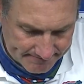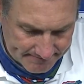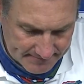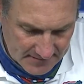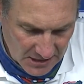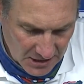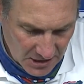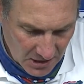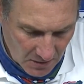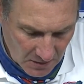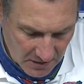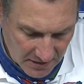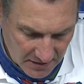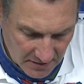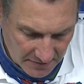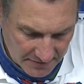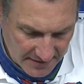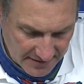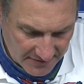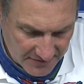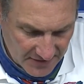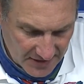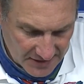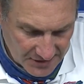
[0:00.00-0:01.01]
You know,
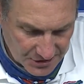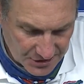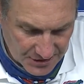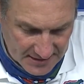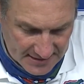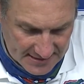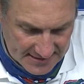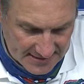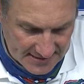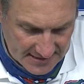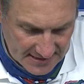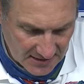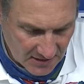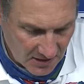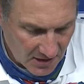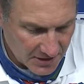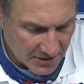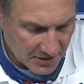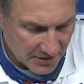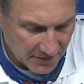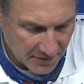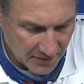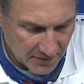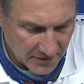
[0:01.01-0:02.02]
the attention to detail
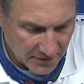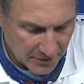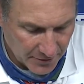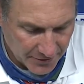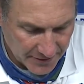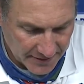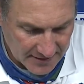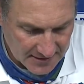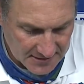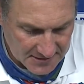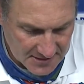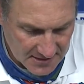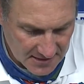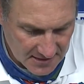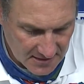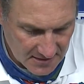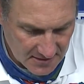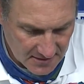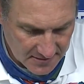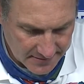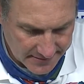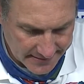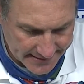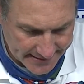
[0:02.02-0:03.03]
on all the little things that,
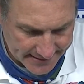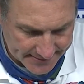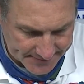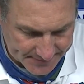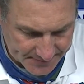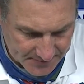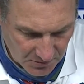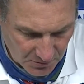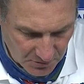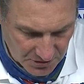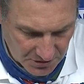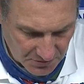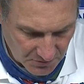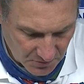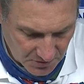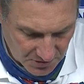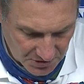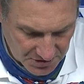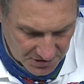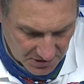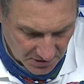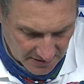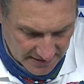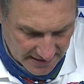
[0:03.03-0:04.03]
you know, we're
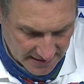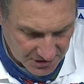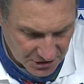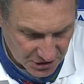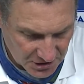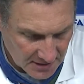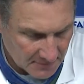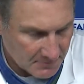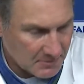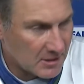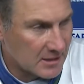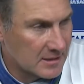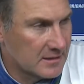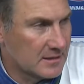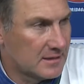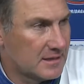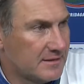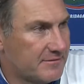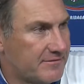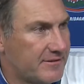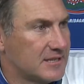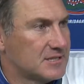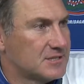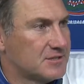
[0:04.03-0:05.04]
still catching up on
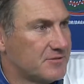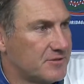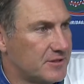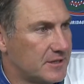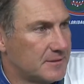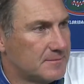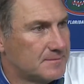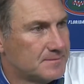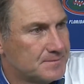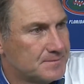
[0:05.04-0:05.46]
defensively.